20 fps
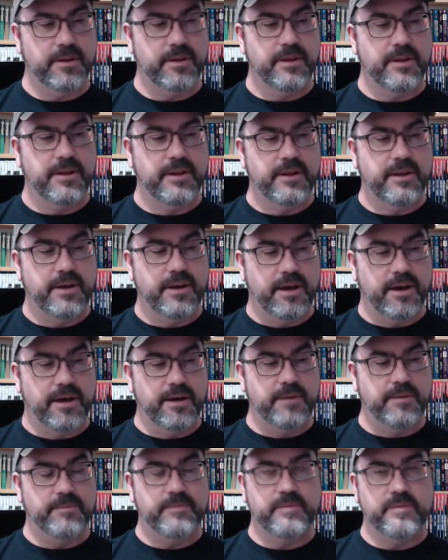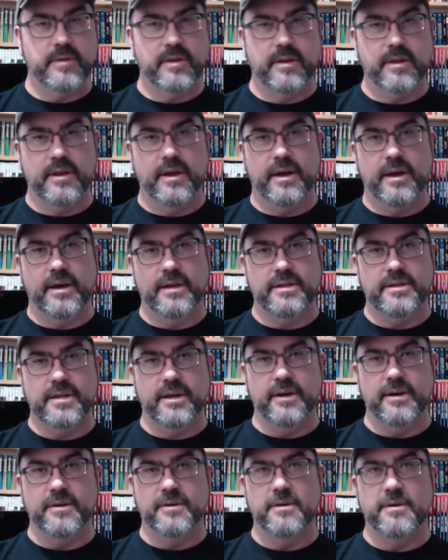You always
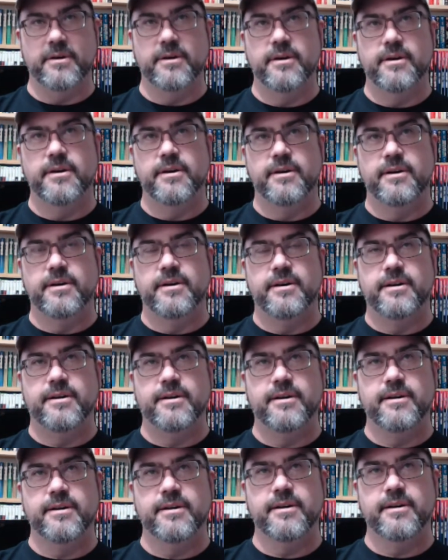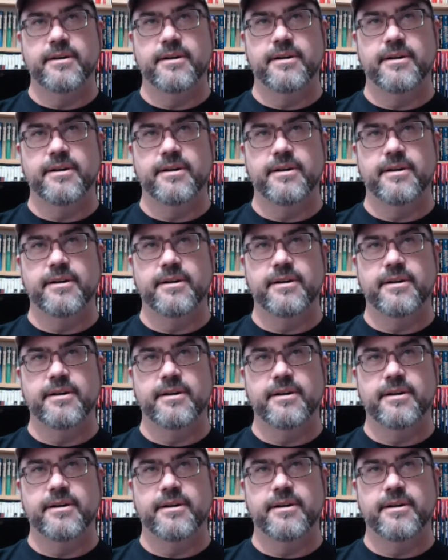use that argument against me, John.